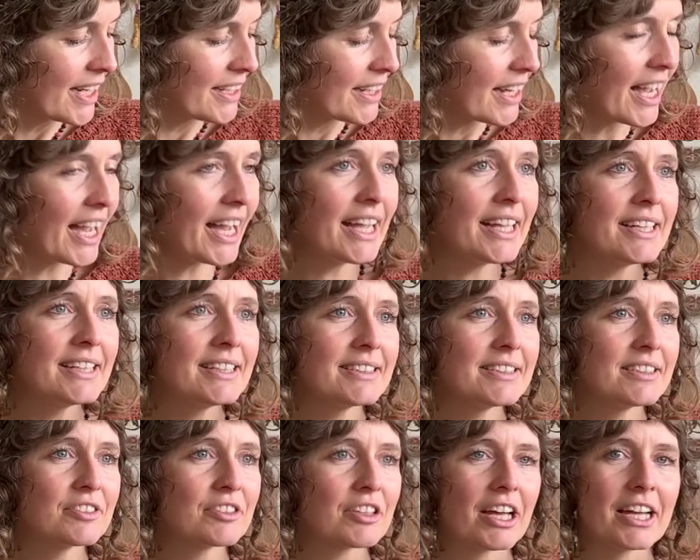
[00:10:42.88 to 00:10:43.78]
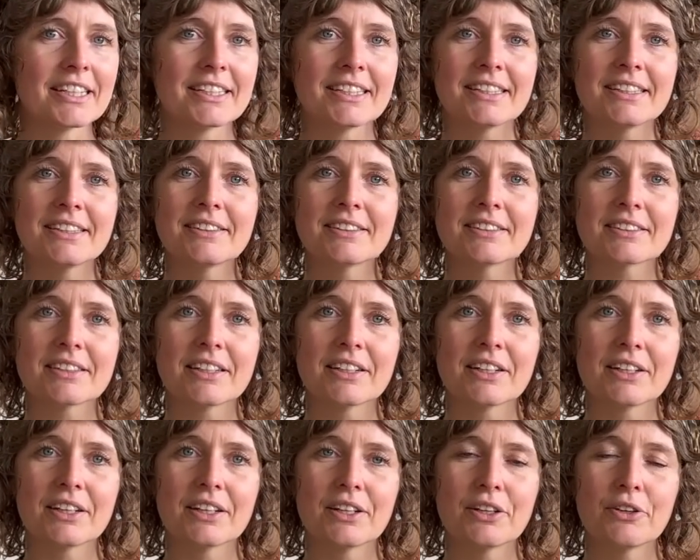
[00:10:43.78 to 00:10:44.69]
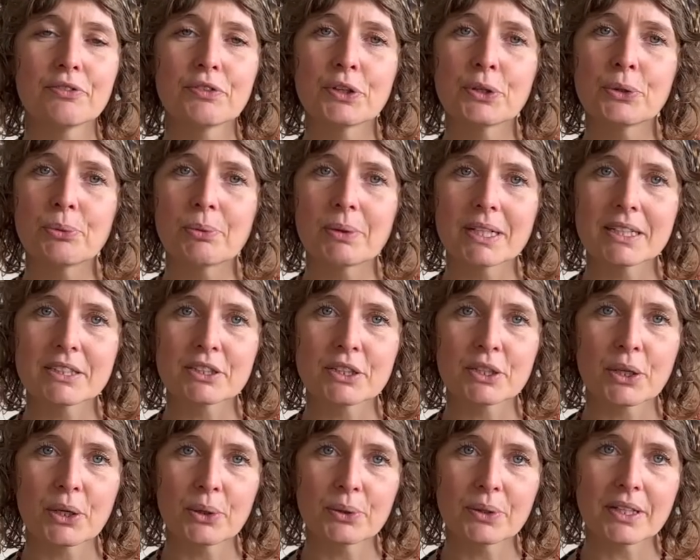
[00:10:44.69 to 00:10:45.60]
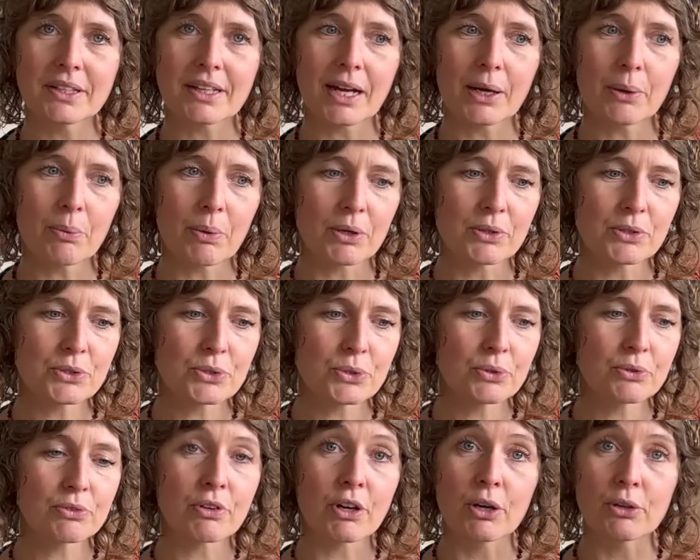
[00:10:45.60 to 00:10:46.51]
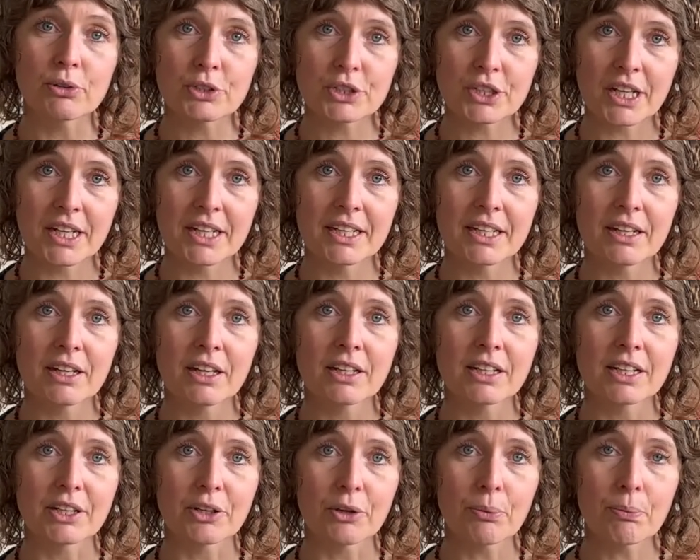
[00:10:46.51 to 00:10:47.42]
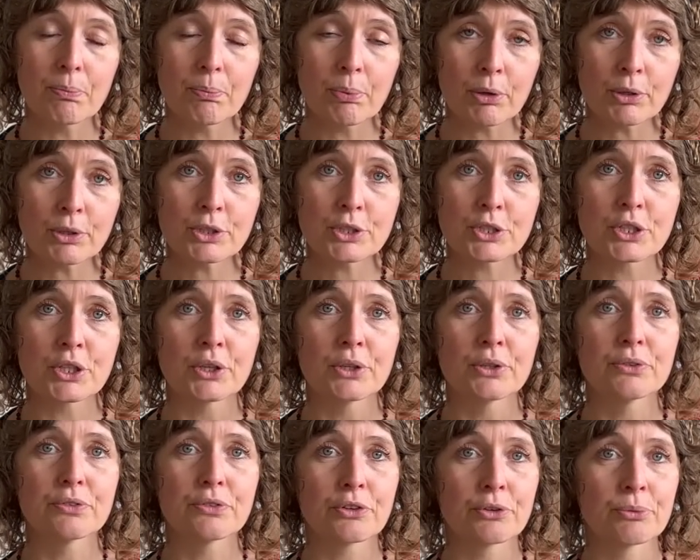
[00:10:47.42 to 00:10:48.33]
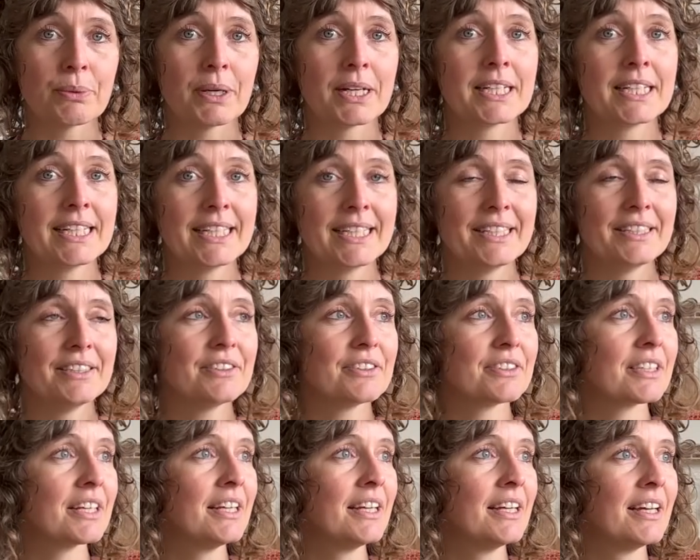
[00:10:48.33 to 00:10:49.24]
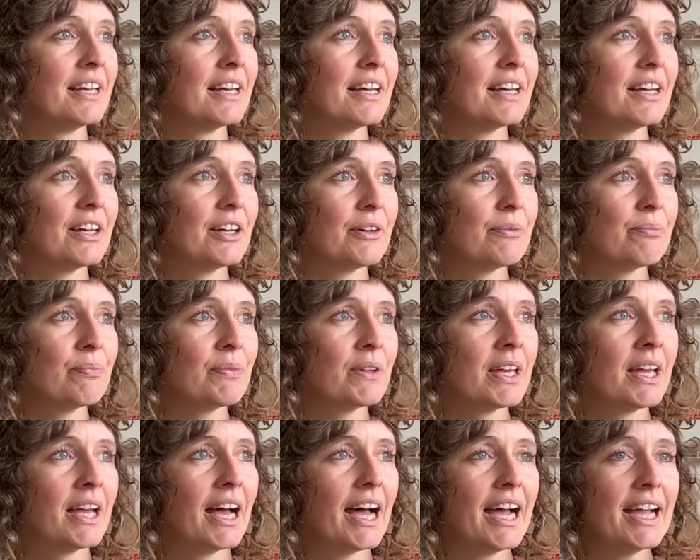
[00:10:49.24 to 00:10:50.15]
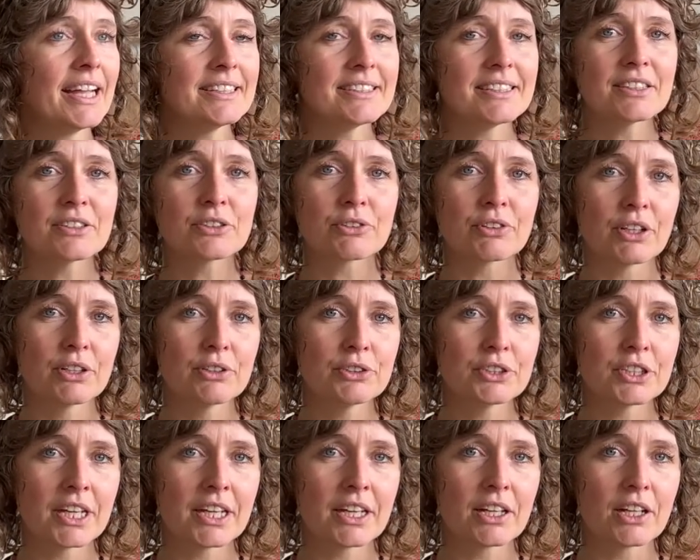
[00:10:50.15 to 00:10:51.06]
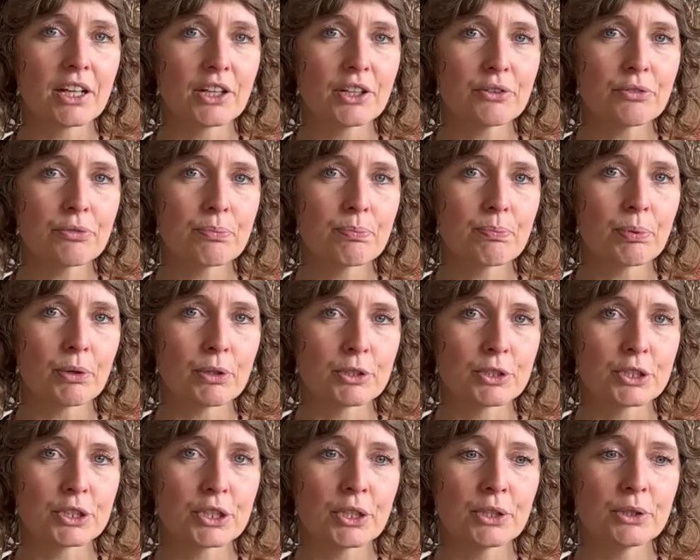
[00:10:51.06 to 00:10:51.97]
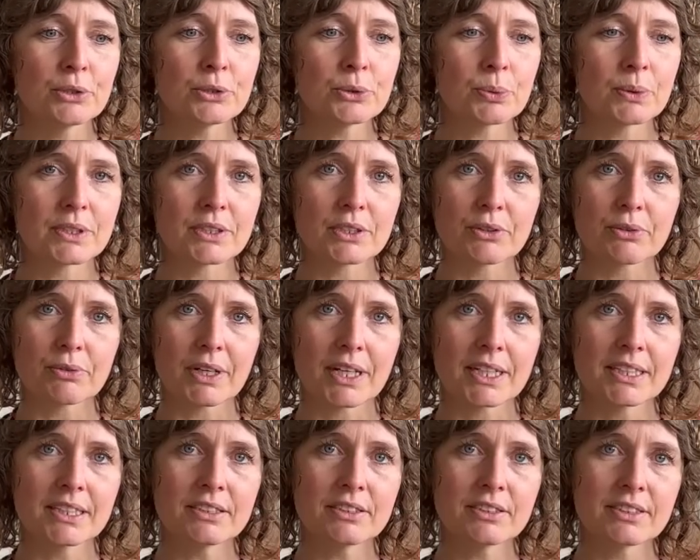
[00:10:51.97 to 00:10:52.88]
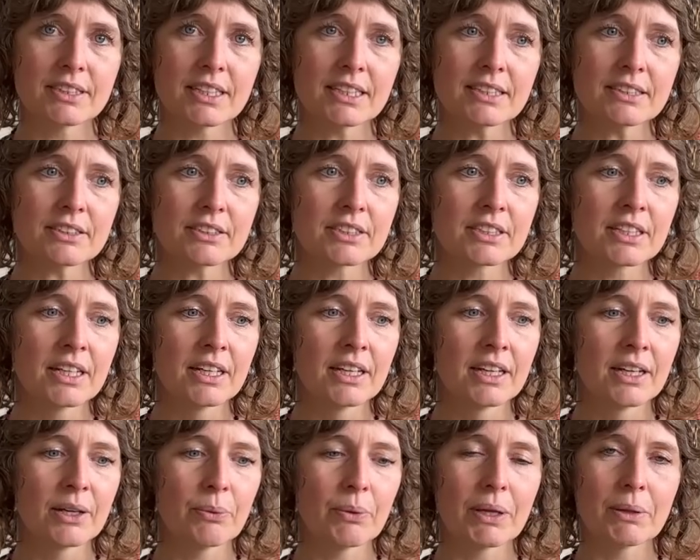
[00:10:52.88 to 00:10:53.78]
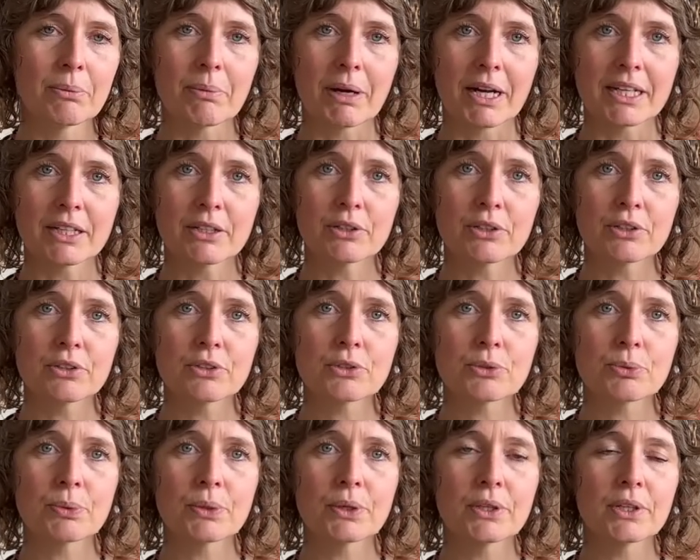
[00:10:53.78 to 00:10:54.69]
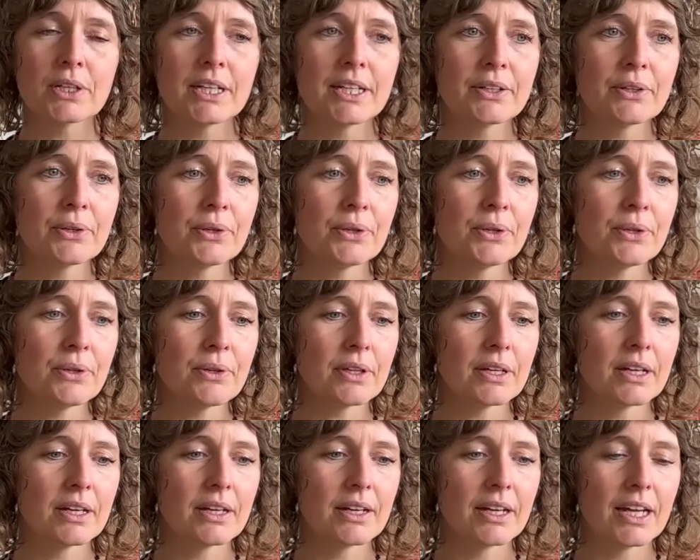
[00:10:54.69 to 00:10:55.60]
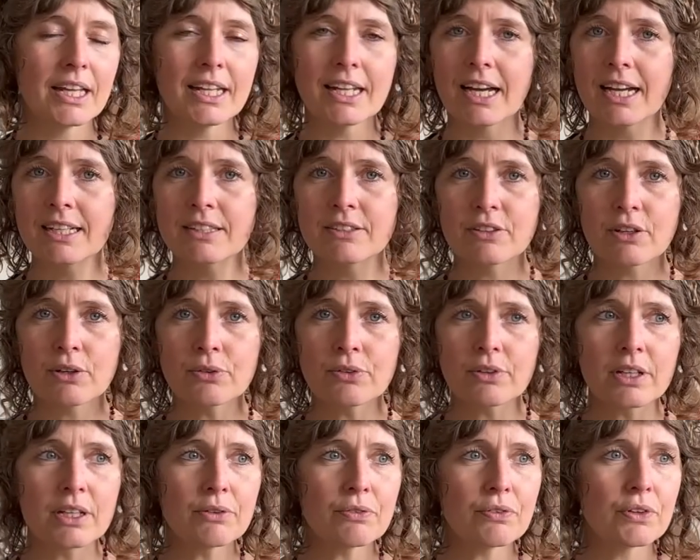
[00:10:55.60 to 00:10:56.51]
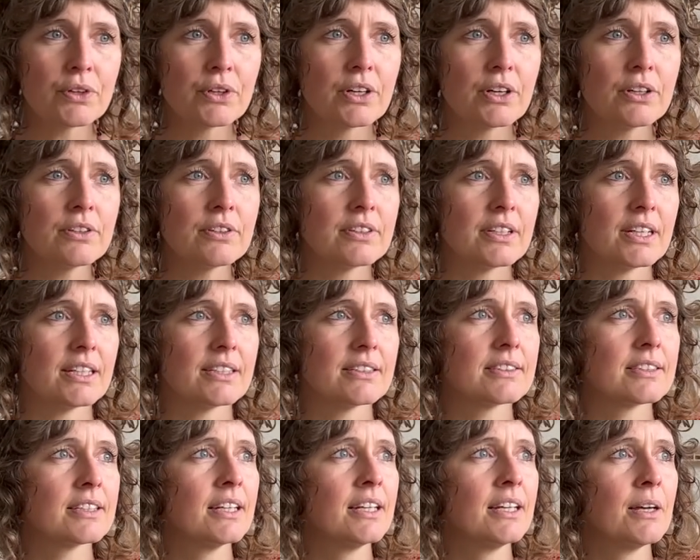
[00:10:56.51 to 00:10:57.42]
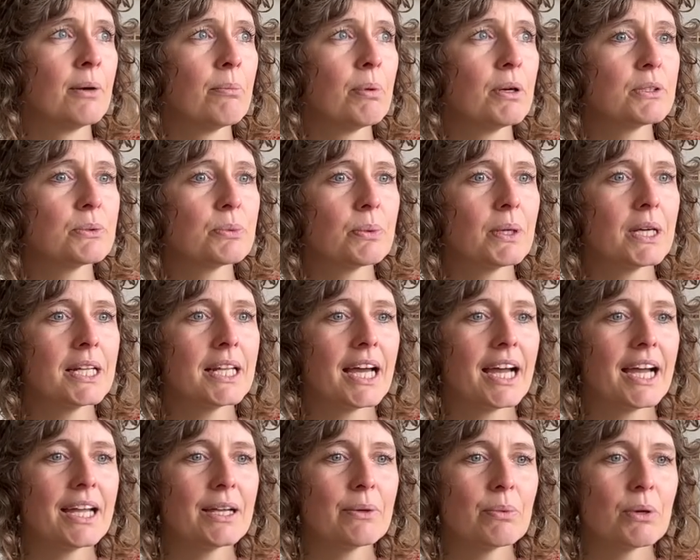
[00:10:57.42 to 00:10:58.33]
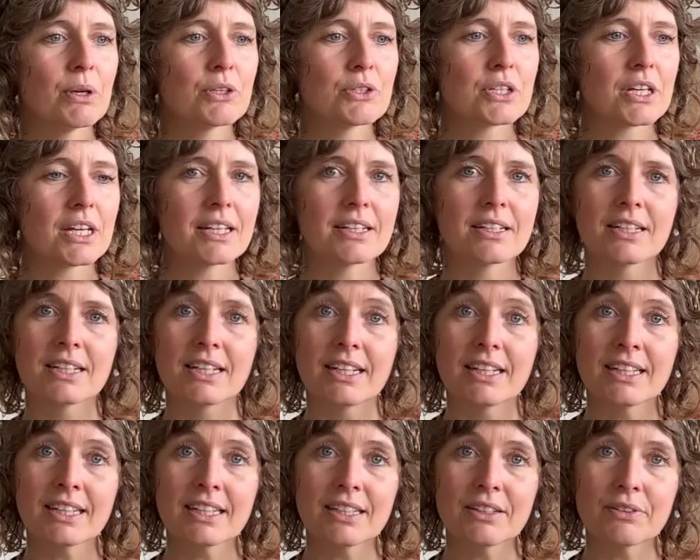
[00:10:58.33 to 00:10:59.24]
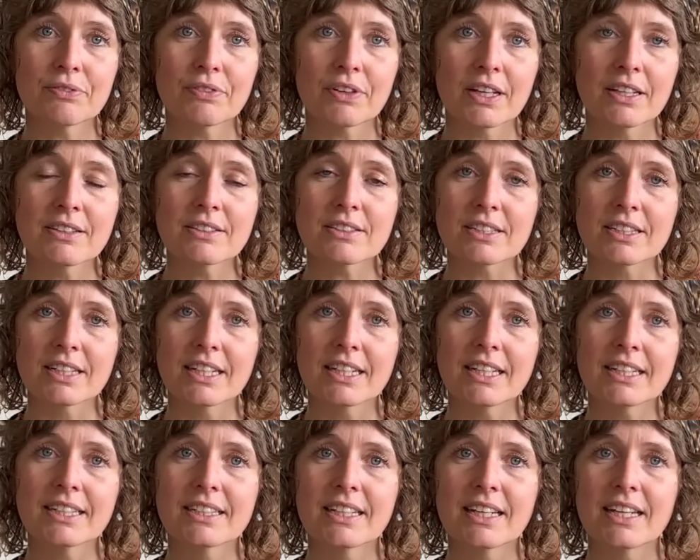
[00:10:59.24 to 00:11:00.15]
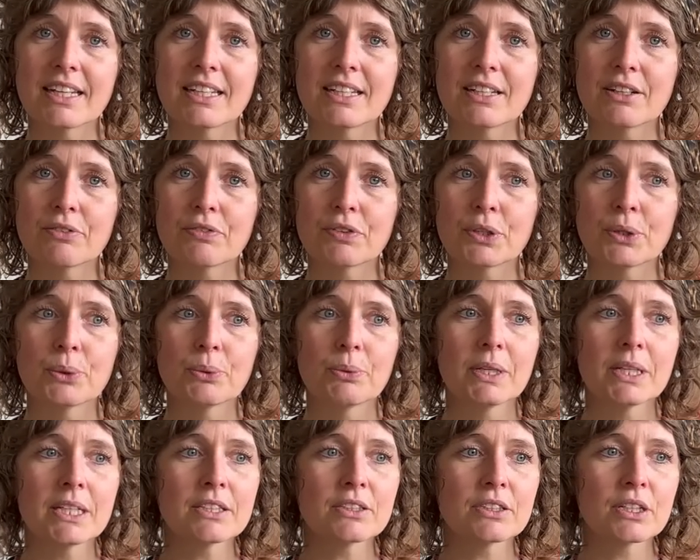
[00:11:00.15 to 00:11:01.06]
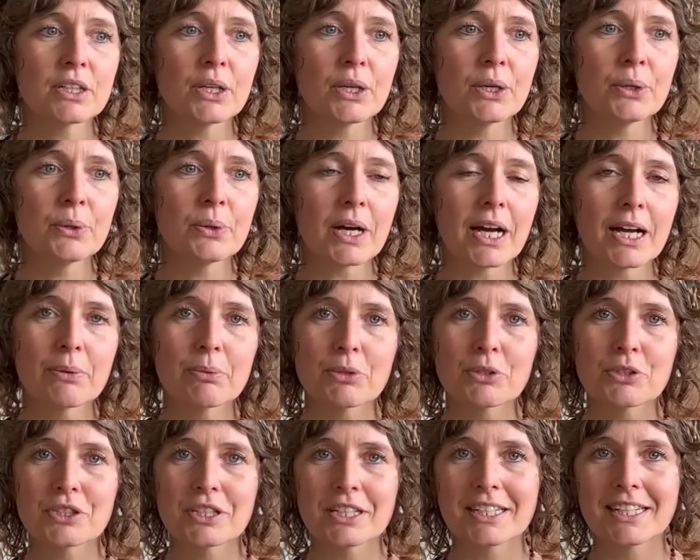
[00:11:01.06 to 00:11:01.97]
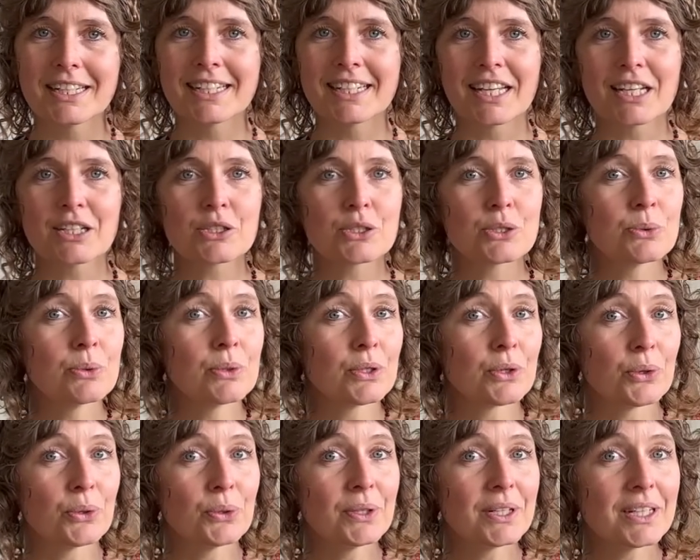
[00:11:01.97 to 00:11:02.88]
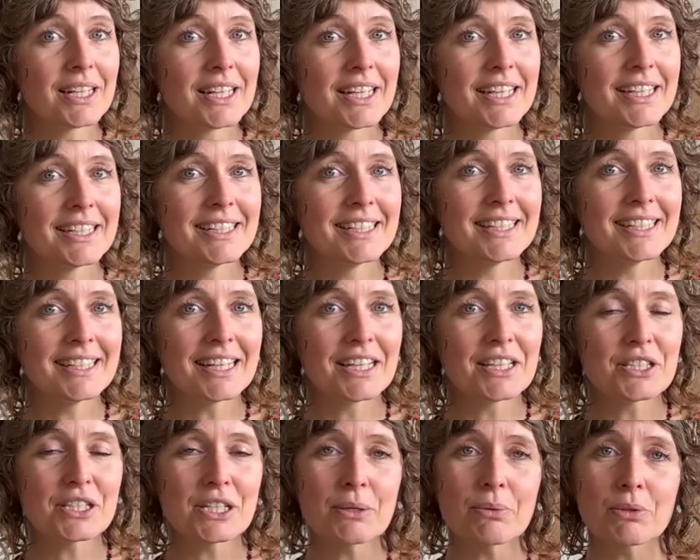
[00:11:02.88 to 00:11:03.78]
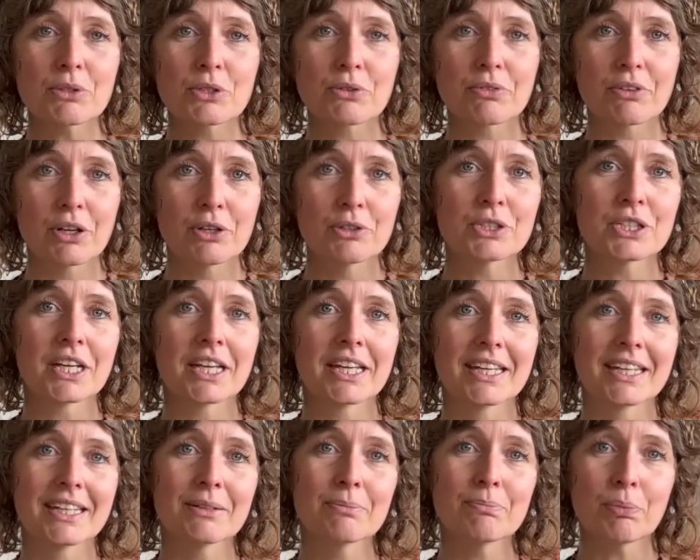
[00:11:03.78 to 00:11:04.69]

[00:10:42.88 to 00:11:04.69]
I decided a few weeks ago that I want to crochet a little poncho for my niece. I did crochet a lot of ponchos with a granny stitch when my girls were little, and I totally forgot that. But when I was at a knitting event, a knitting day a few weeks ago, I was sitting next to an older lady and she was crocheting